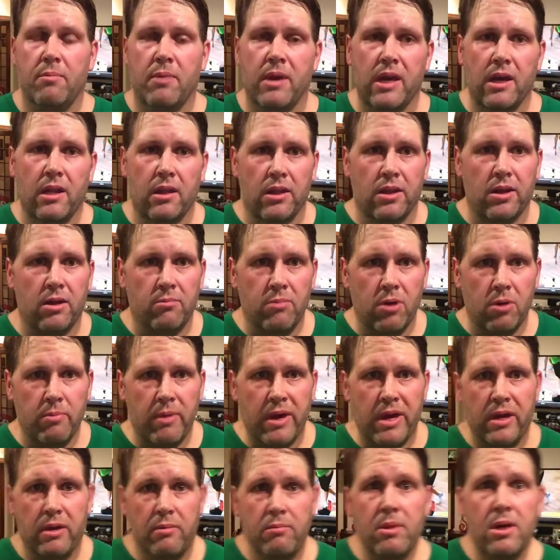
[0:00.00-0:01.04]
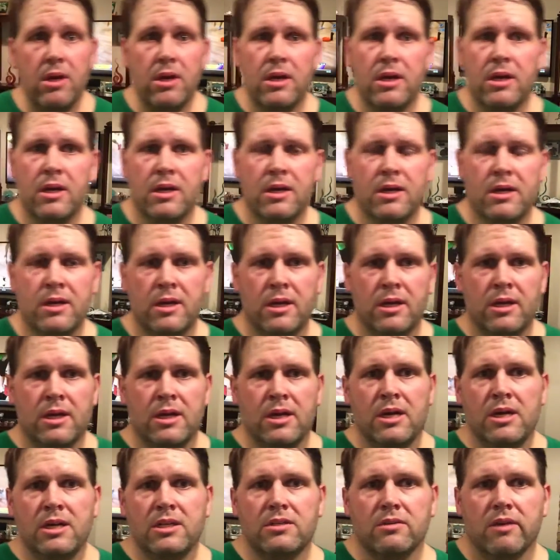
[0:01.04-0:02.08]
me a little momentum
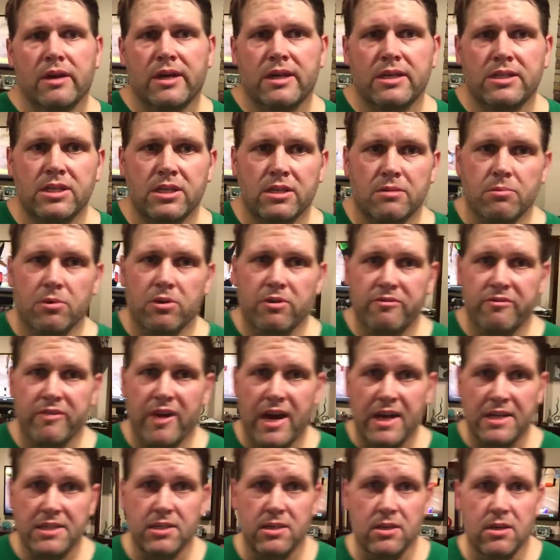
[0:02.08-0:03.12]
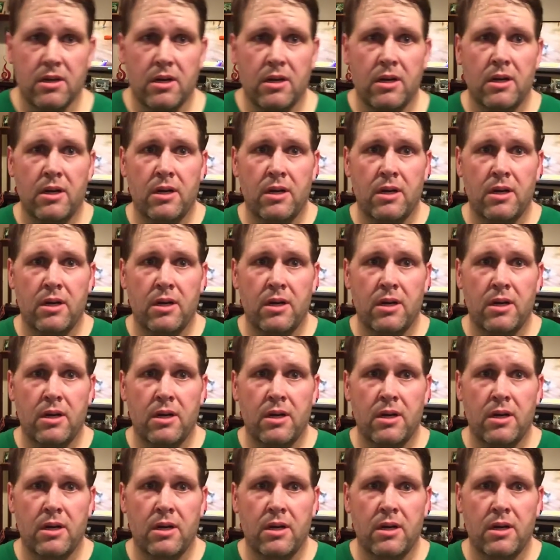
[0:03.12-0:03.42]
so I could do the move faster.